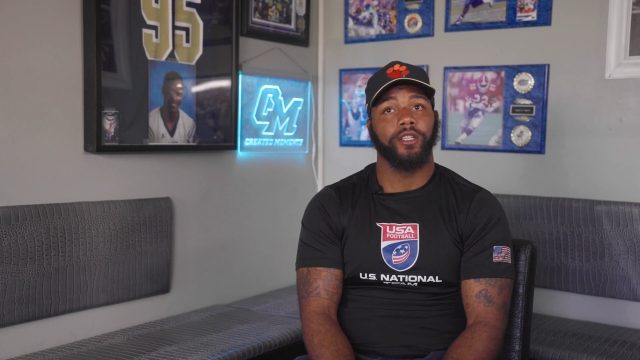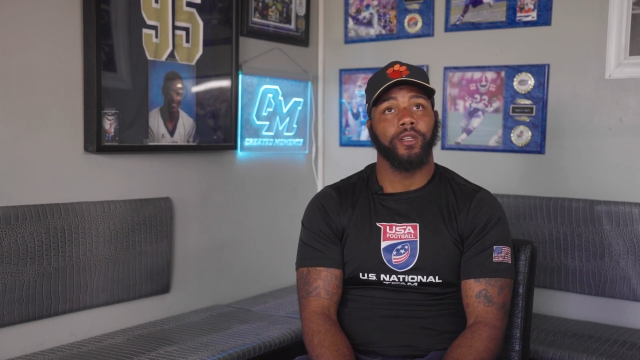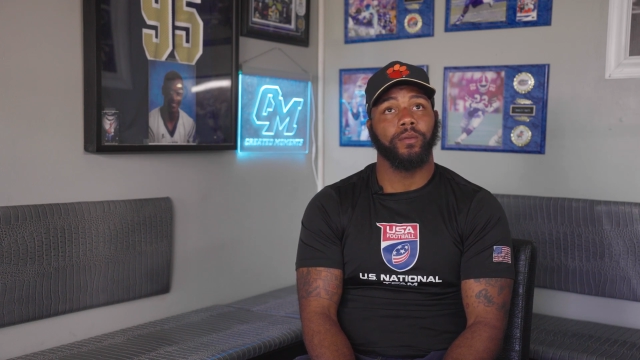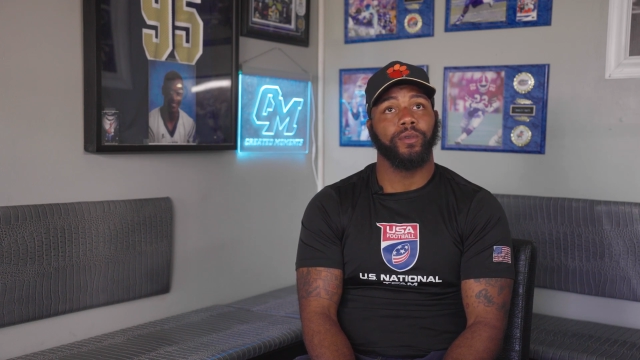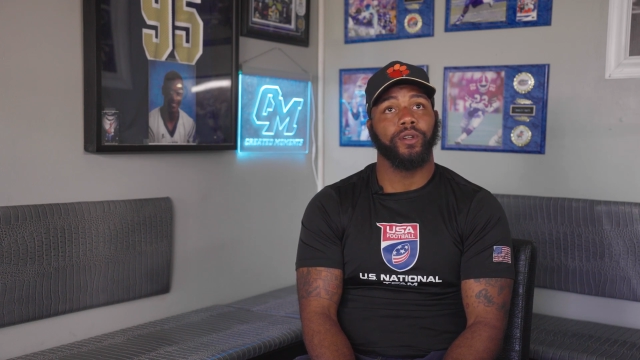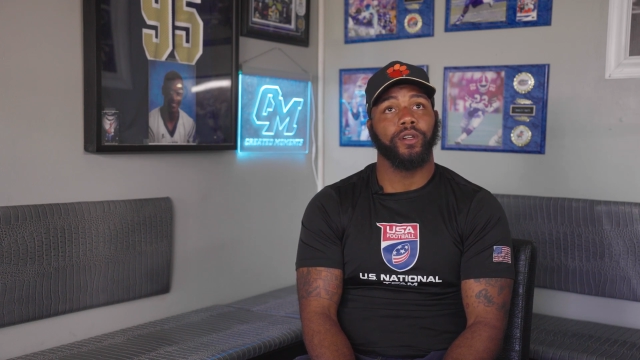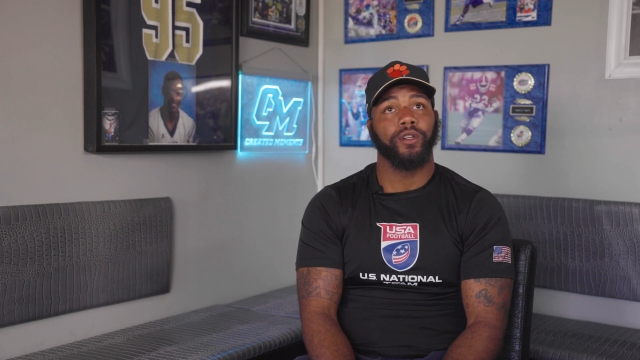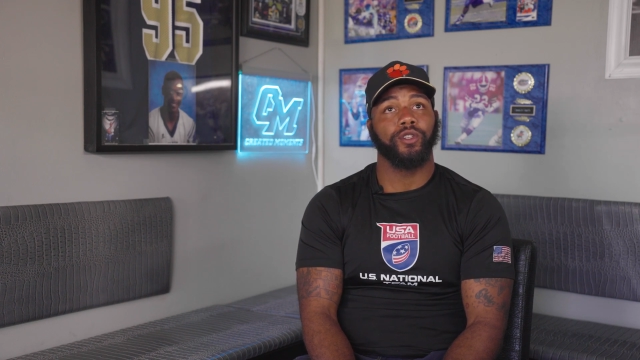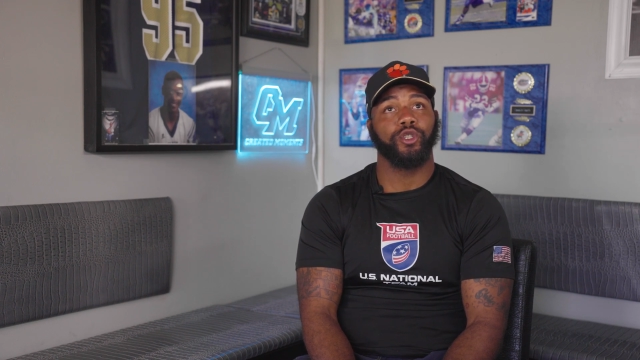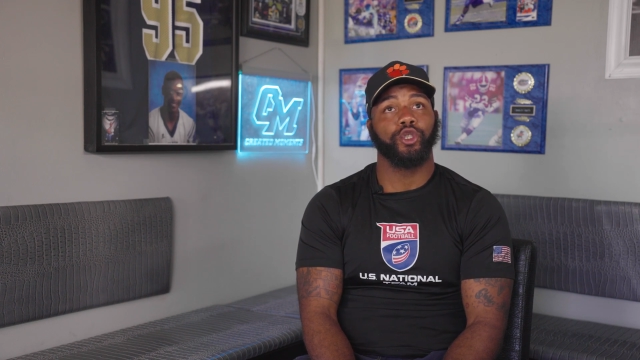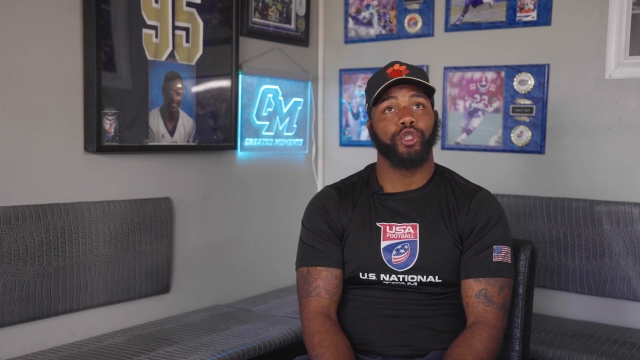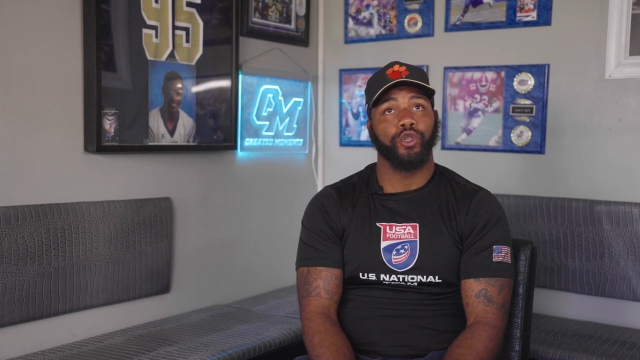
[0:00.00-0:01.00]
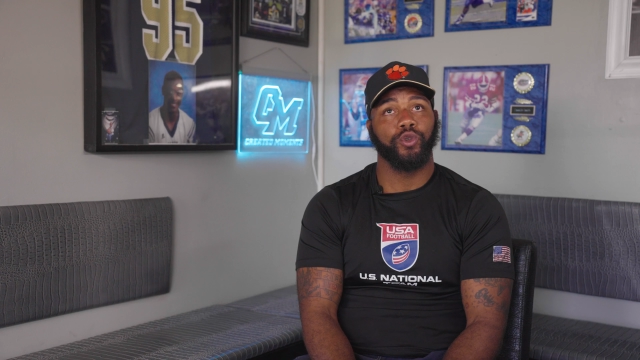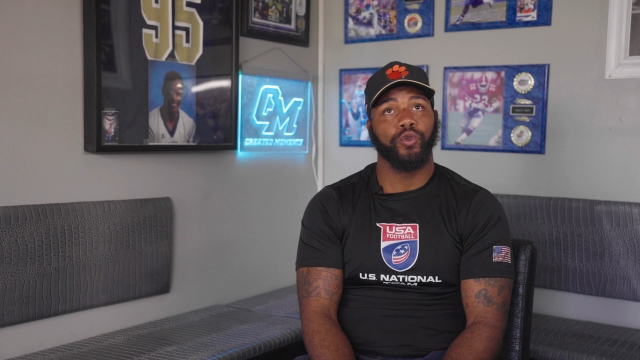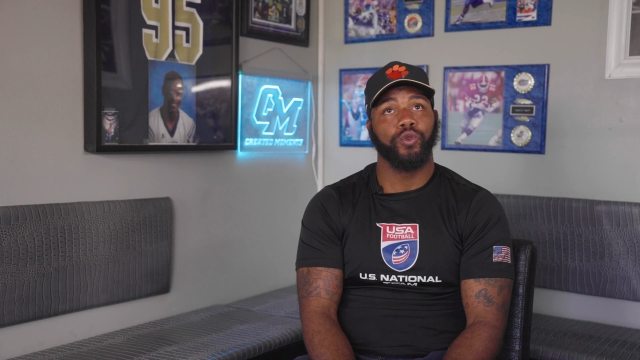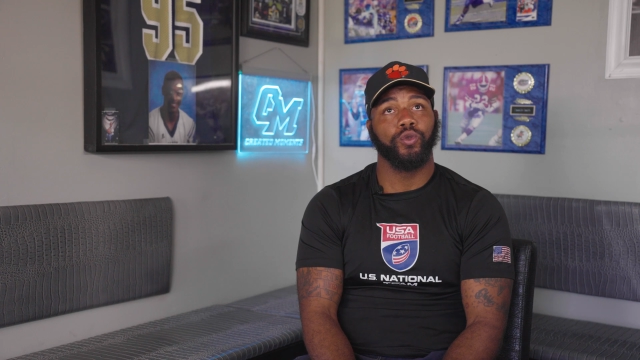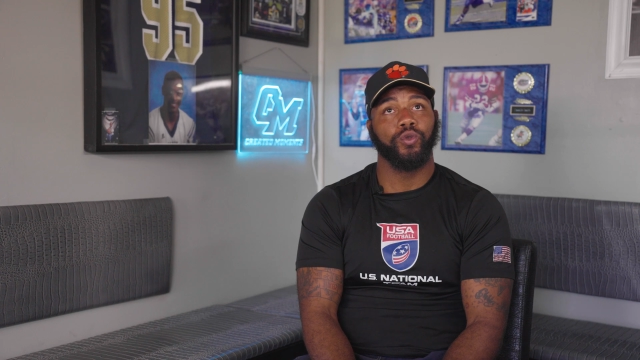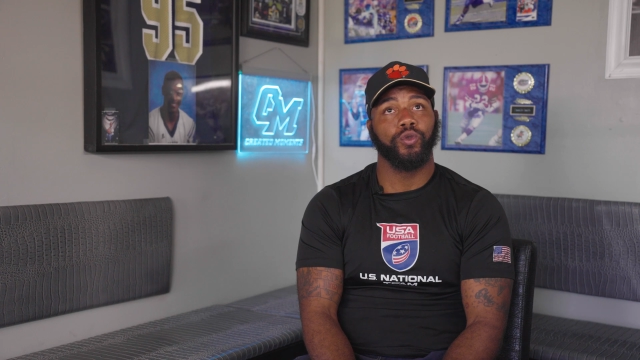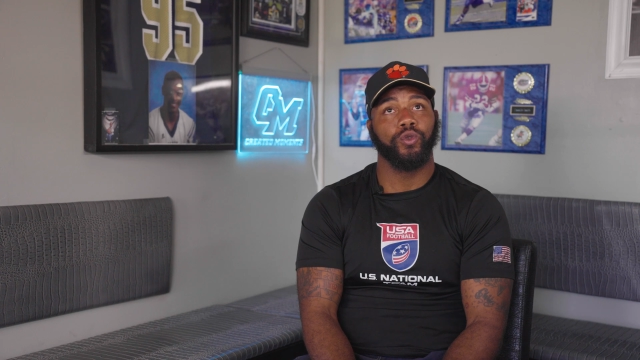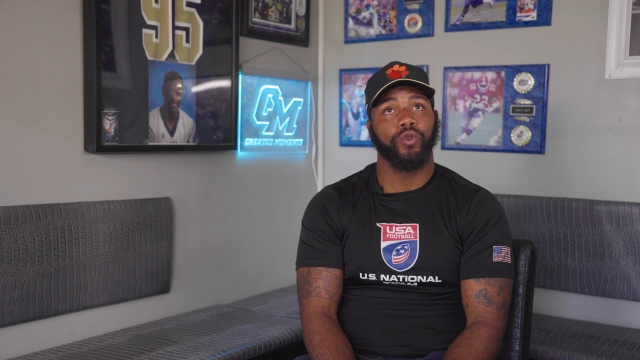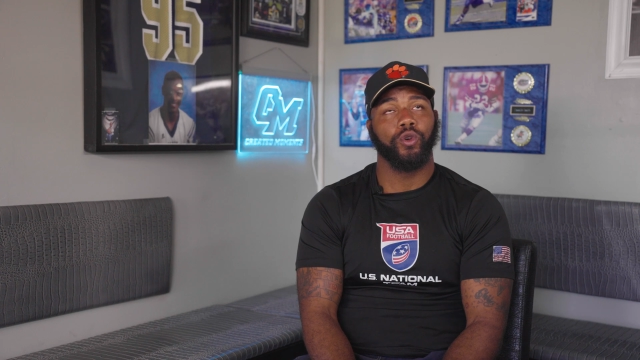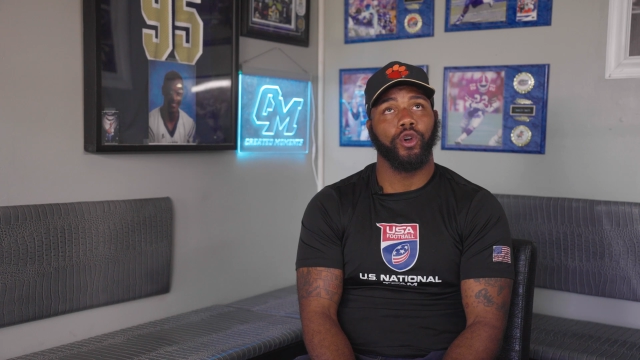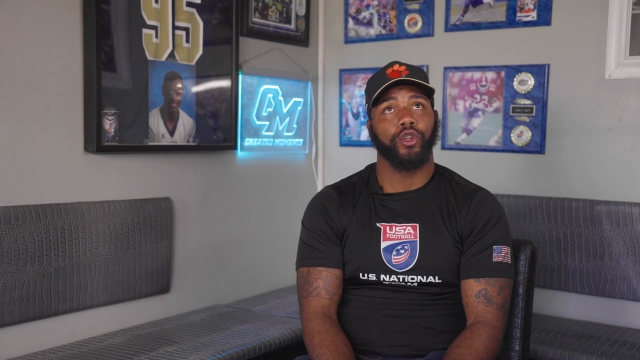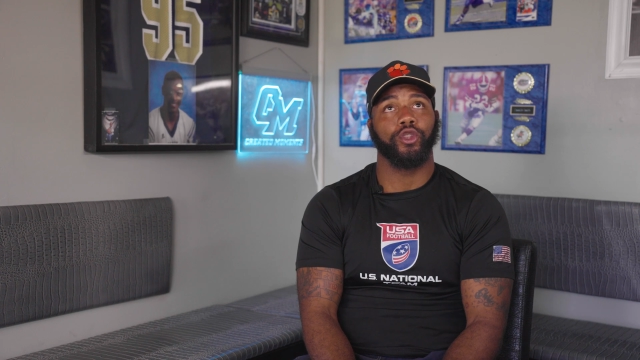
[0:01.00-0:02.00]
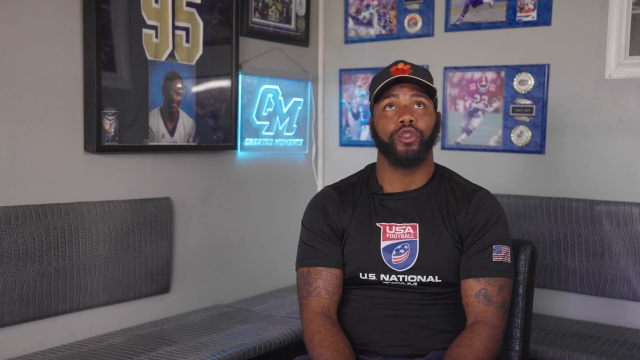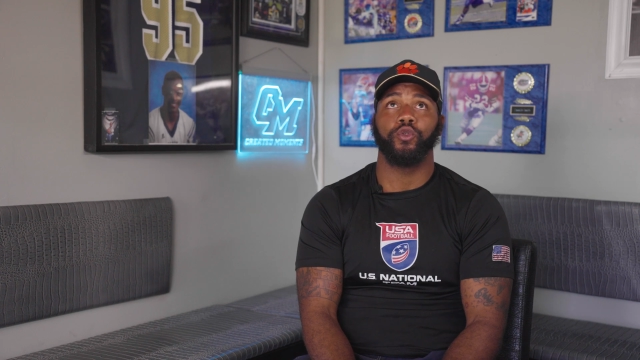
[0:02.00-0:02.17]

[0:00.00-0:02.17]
number two or